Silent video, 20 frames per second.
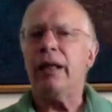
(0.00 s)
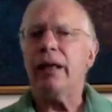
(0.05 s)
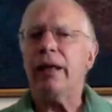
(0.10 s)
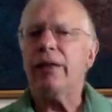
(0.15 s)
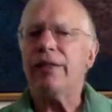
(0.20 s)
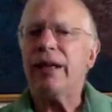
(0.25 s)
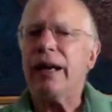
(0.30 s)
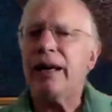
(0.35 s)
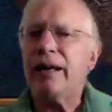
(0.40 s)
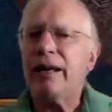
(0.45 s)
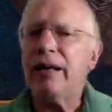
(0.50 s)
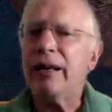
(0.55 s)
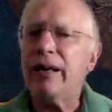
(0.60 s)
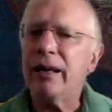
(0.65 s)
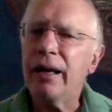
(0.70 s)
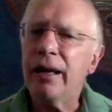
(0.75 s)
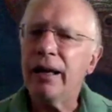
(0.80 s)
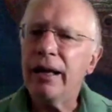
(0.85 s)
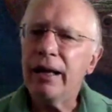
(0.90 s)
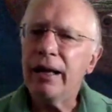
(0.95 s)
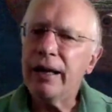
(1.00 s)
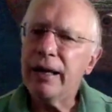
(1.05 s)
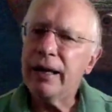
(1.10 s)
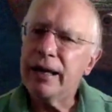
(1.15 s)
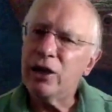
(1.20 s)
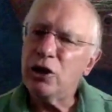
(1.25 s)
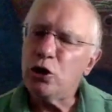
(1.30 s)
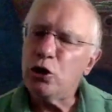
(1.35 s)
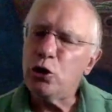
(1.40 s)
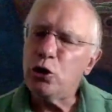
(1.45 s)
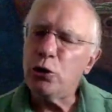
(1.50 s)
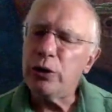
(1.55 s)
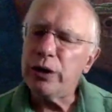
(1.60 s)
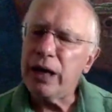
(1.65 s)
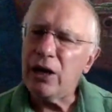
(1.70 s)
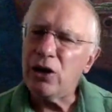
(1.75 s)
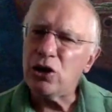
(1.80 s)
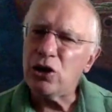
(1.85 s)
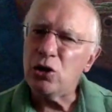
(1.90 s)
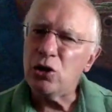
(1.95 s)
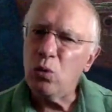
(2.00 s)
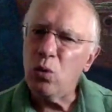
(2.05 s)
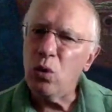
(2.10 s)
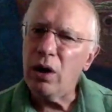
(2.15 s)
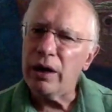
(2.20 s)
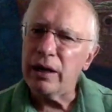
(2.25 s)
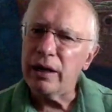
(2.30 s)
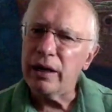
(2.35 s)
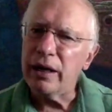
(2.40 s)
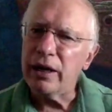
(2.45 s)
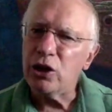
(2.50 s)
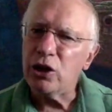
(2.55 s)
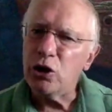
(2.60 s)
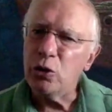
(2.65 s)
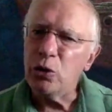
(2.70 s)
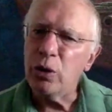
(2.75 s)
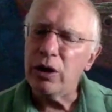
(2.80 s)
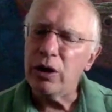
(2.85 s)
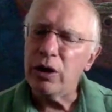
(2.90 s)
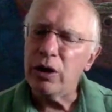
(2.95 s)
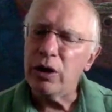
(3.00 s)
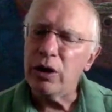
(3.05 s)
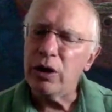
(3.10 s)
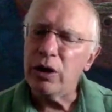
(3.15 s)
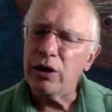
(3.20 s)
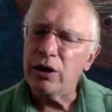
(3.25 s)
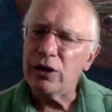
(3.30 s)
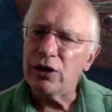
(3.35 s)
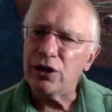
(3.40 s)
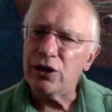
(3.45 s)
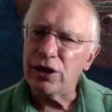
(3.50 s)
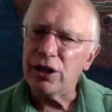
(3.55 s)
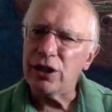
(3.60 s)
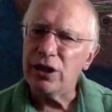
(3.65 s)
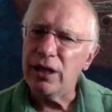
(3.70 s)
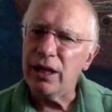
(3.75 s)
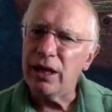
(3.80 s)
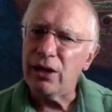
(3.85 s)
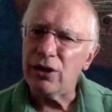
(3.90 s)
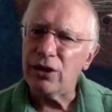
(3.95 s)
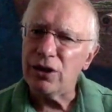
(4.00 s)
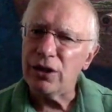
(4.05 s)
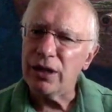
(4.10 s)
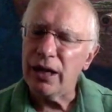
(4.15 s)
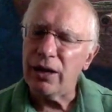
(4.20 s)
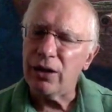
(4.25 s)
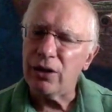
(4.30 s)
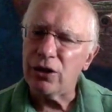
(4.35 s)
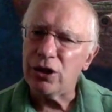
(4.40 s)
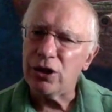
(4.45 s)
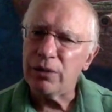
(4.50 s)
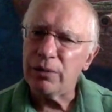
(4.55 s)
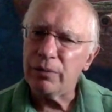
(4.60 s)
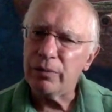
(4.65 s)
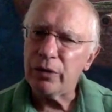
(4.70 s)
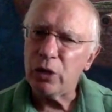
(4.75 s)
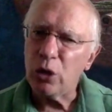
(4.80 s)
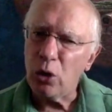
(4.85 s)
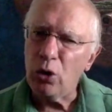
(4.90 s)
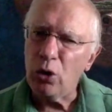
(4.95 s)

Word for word: that in 2001, at $260 an ounce,